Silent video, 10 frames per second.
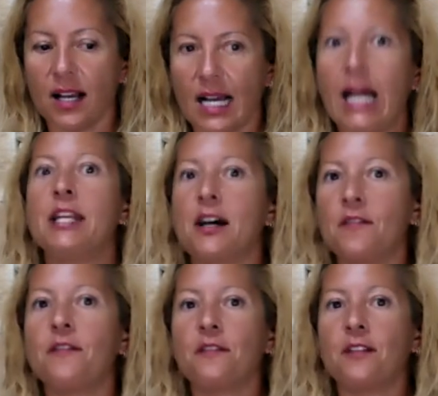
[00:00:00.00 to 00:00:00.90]
enough
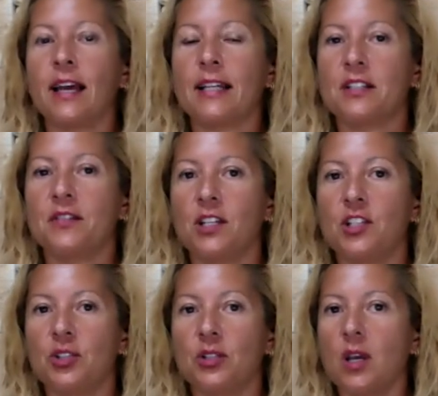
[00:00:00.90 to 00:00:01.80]

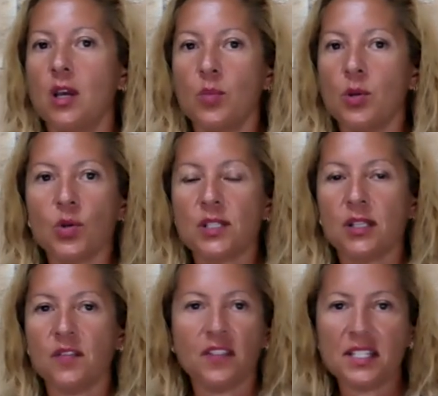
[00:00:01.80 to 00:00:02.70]
activation. Because
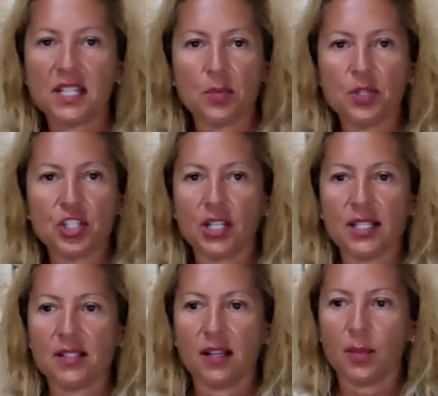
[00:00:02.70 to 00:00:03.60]
if their temperature
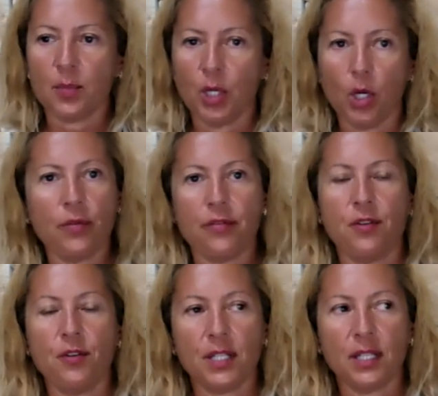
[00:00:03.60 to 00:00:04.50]
is like below
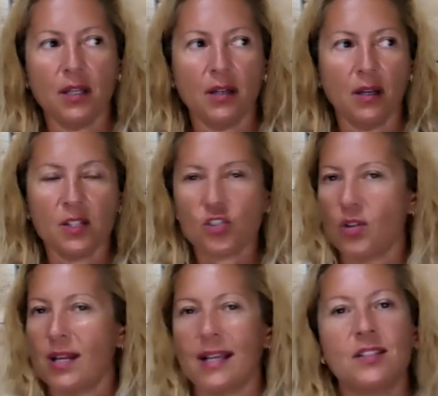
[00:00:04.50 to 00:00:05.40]
30, it's
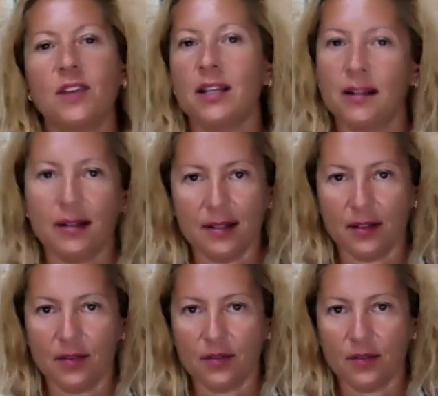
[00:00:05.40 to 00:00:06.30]
not activated enough.
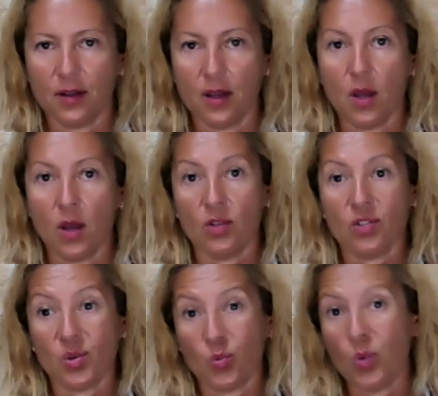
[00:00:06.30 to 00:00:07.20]

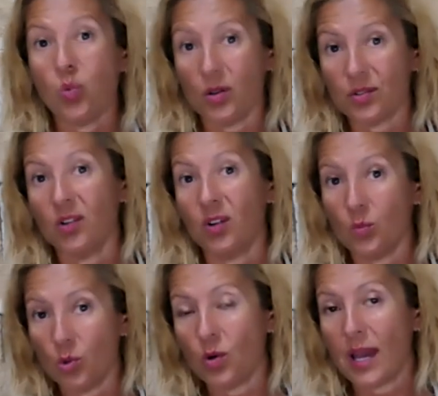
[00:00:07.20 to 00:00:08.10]
So we want a lot
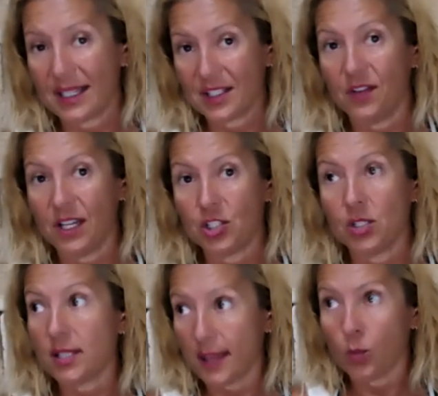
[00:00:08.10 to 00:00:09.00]
more activation
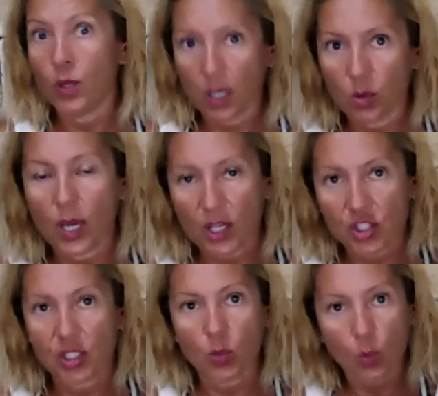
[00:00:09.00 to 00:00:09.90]
so that we can
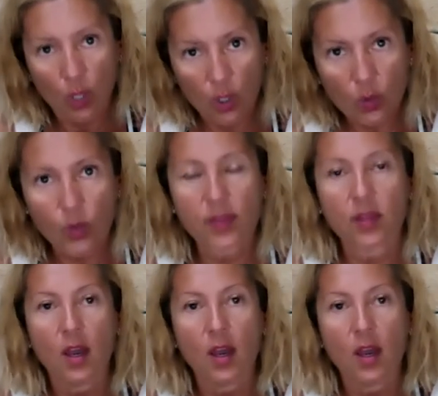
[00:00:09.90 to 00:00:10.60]
actually work with